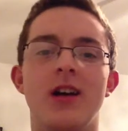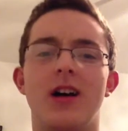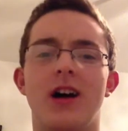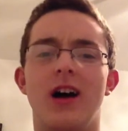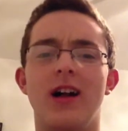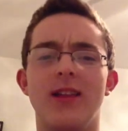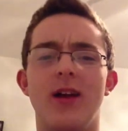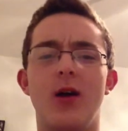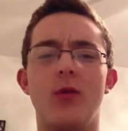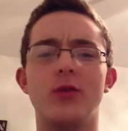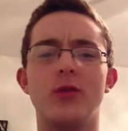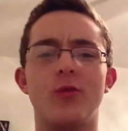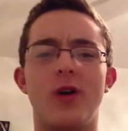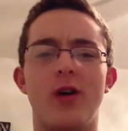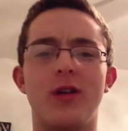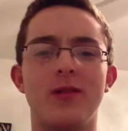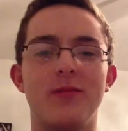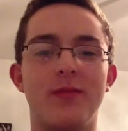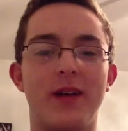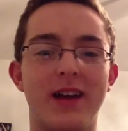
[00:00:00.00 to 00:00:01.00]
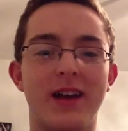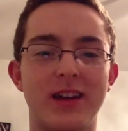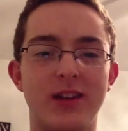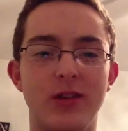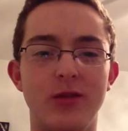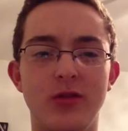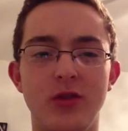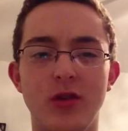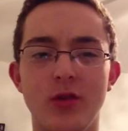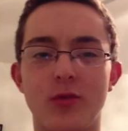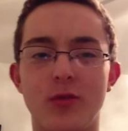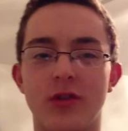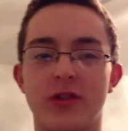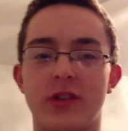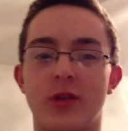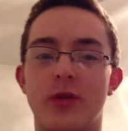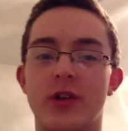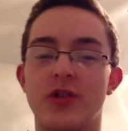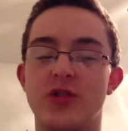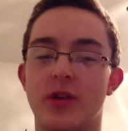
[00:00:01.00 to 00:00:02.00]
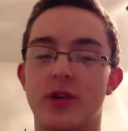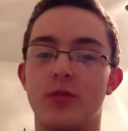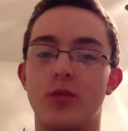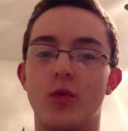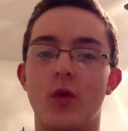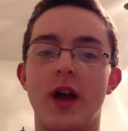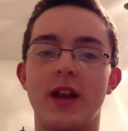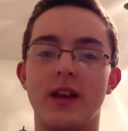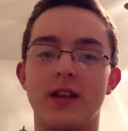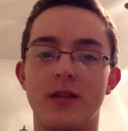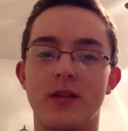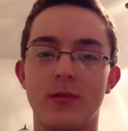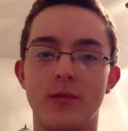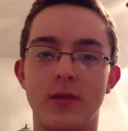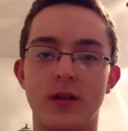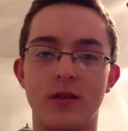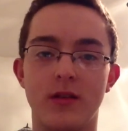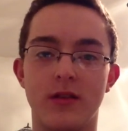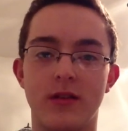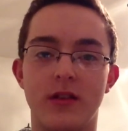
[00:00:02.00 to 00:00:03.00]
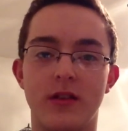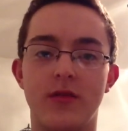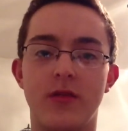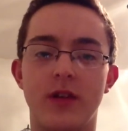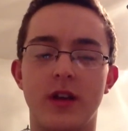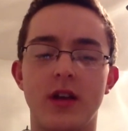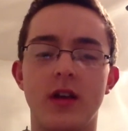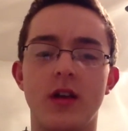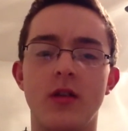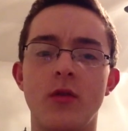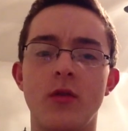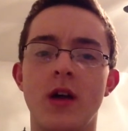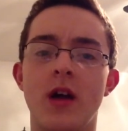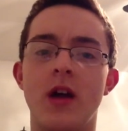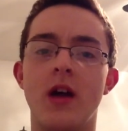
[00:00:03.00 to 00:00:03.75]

Hello and welcome back, YouTubers. I want to jump right into the middle of this video.